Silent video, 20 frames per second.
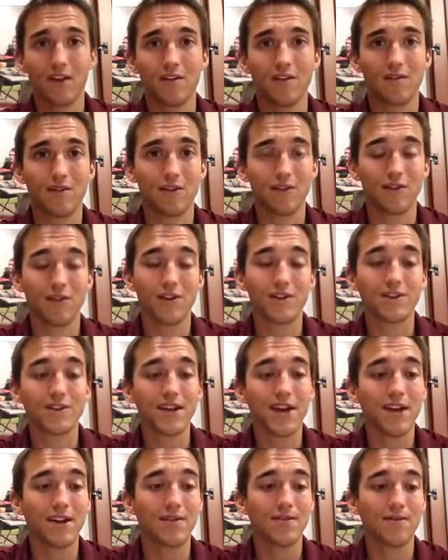If you're grade
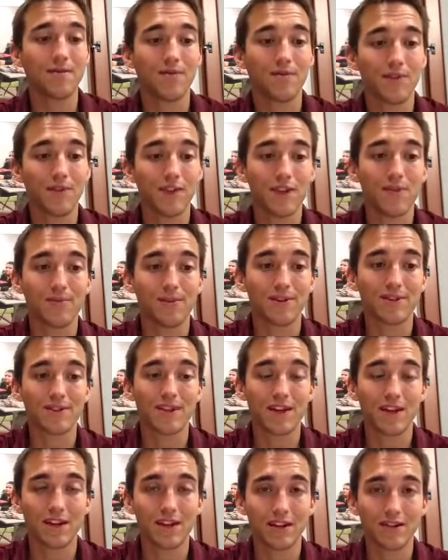10, you must
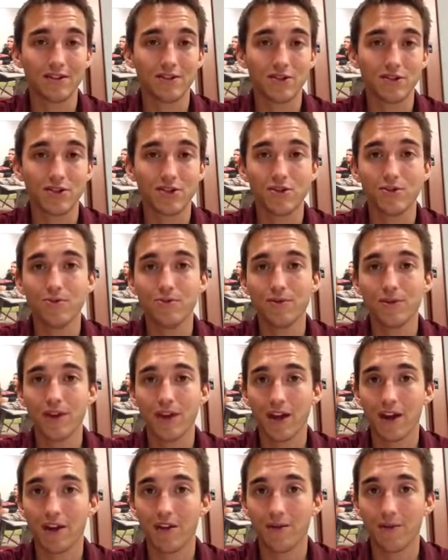take English 2
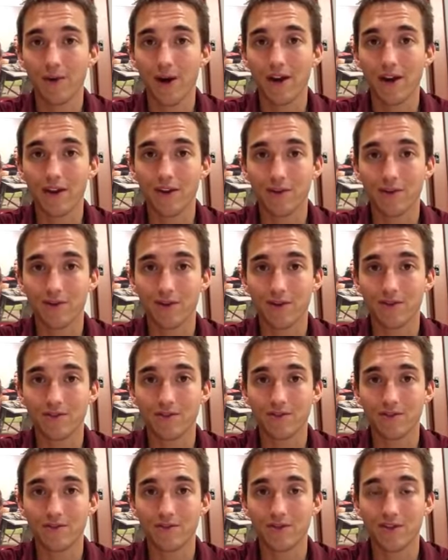and a writing
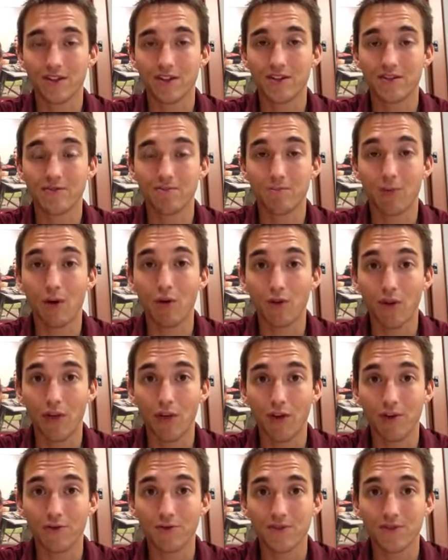course. So you have to do both of
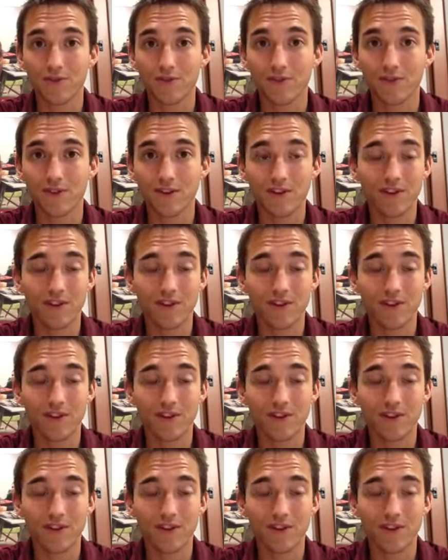those.